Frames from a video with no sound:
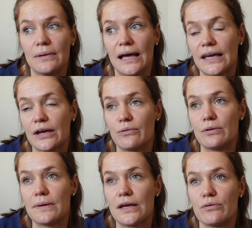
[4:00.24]
Like it would
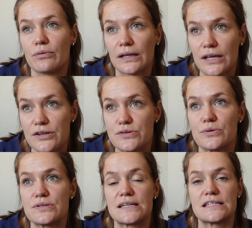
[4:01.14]
be really
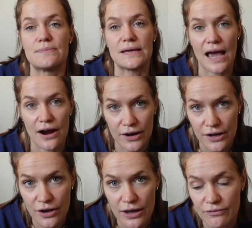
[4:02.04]
exhausting to be carrying
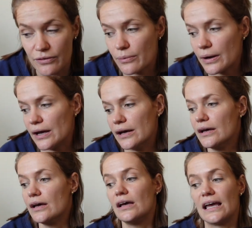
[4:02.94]
her everywhere.
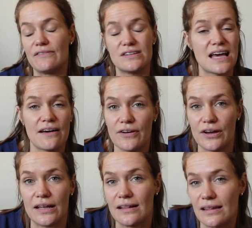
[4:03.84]
Even to have her
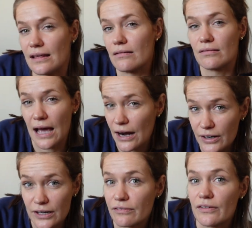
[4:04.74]
in the
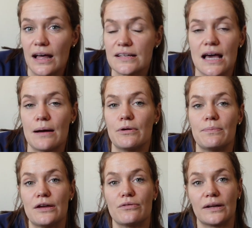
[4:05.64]
carrier for that time would
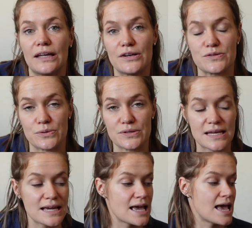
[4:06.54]
be really
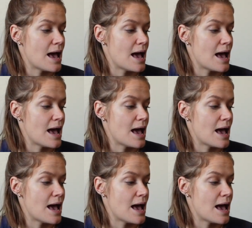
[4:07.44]
exhausting.